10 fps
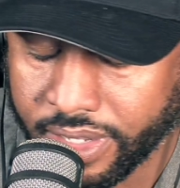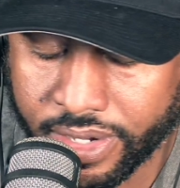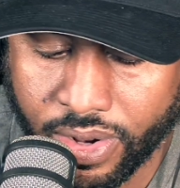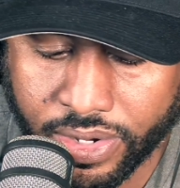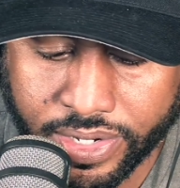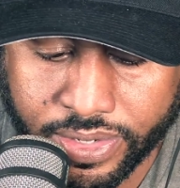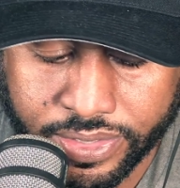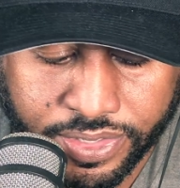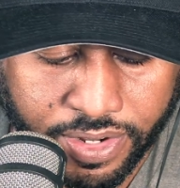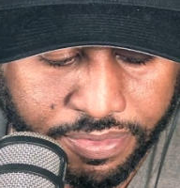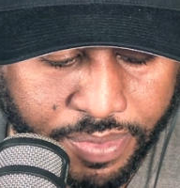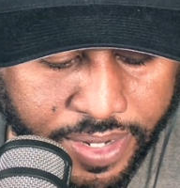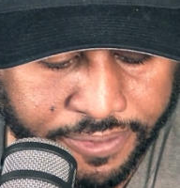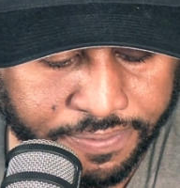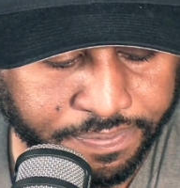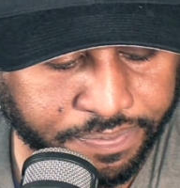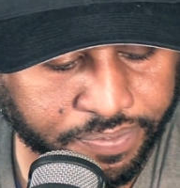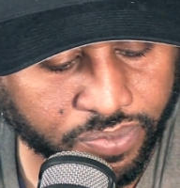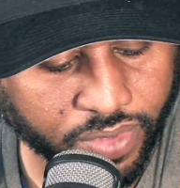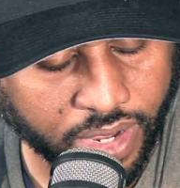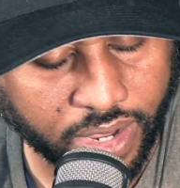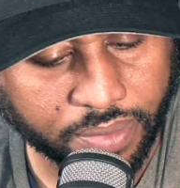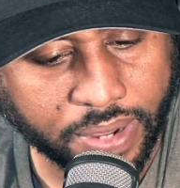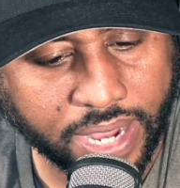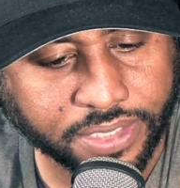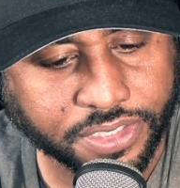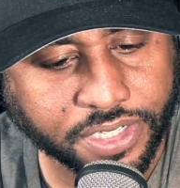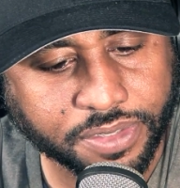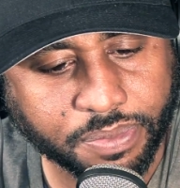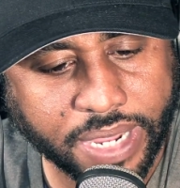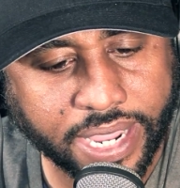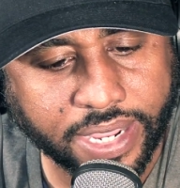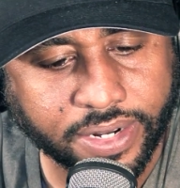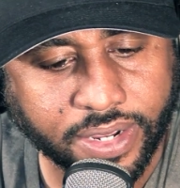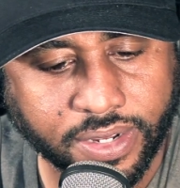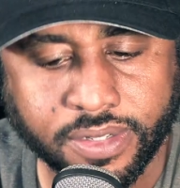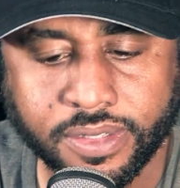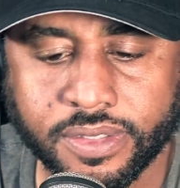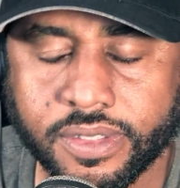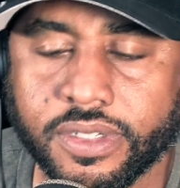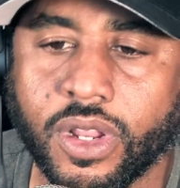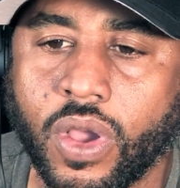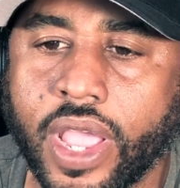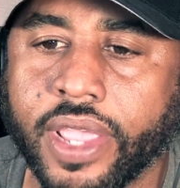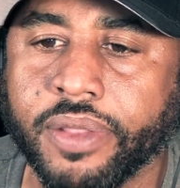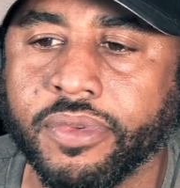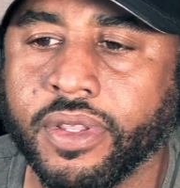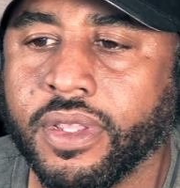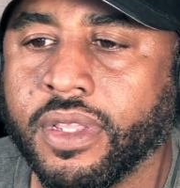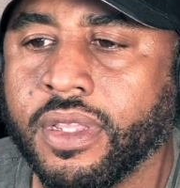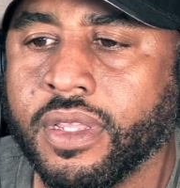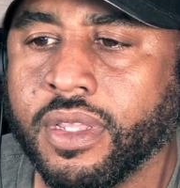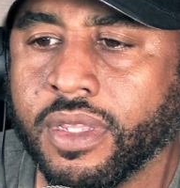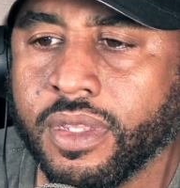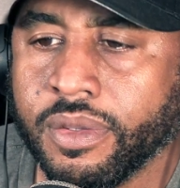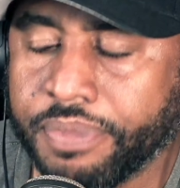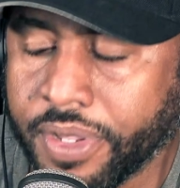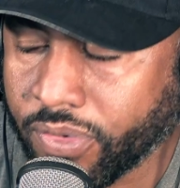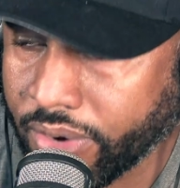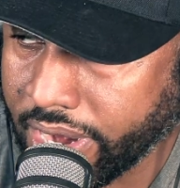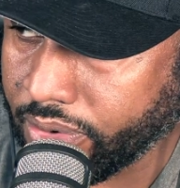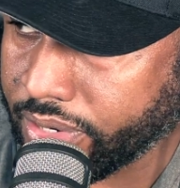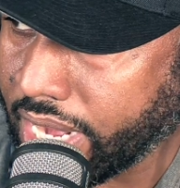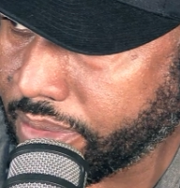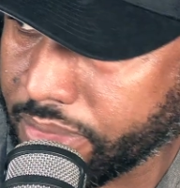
and all that good stuff, man. Apologies, man. No, I ain't been around. Got a